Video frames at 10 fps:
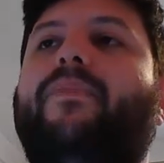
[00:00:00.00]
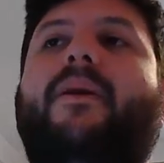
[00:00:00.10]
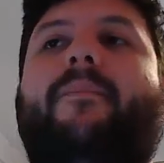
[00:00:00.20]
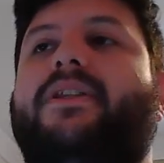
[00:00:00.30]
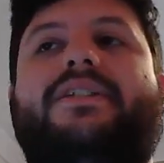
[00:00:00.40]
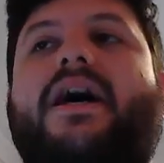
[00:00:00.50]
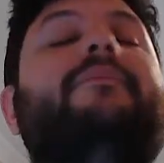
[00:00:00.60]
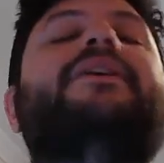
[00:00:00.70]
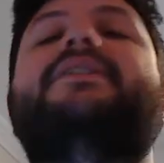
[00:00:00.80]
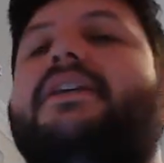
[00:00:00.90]
but
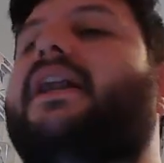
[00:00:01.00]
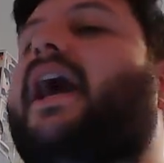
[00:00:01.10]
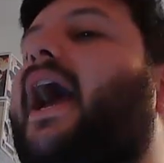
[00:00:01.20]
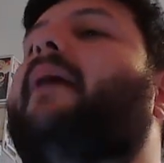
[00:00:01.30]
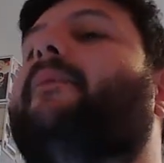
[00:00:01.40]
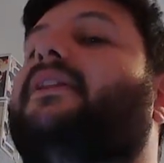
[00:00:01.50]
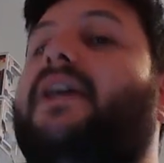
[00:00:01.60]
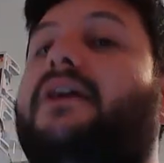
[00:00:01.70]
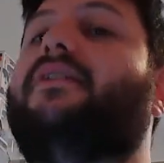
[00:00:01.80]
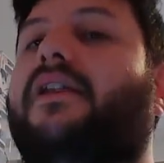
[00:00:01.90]
something's gonna happen
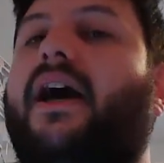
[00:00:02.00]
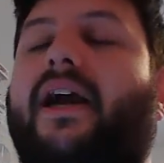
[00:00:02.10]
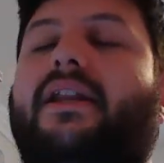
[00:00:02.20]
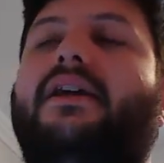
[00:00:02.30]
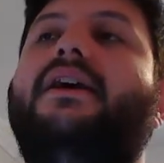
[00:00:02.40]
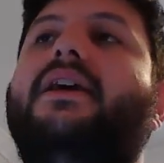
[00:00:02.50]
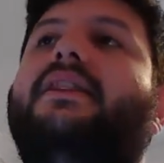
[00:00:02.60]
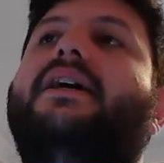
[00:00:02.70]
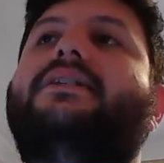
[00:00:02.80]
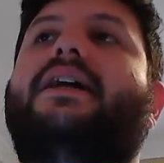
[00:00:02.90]
down the line
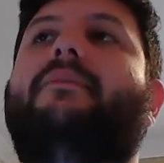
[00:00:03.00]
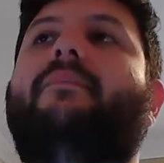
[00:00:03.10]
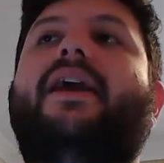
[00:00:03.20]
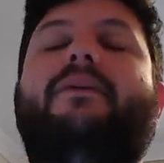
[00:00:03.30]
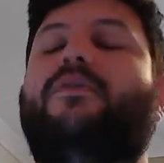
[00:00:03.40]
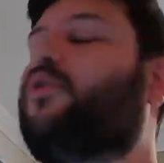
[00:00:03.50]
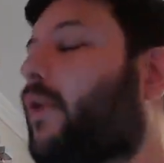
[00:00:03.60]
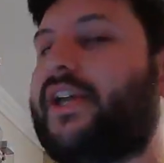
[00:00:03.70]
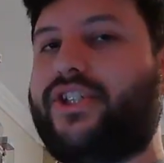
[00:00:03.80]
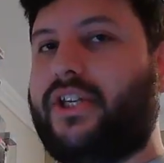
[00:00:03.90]
that's gonna make him
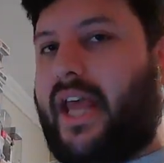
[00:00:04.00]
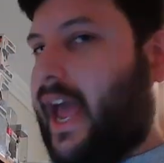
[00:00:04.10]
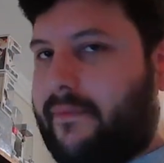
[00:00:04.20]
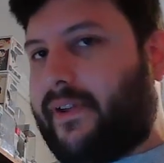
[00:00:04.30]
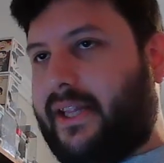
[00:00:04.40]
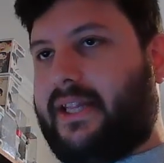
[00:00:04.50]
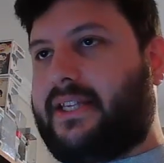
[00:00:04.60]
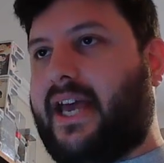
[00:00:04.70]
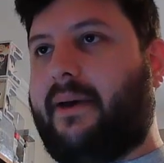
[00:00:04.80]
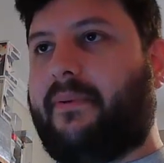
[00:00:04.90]
question everything that's
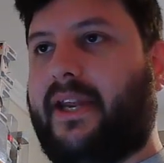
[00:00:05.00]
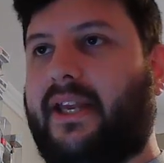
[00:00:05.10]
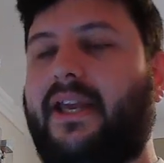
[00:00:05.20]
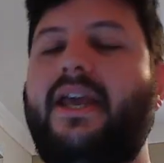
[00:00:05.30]
happening,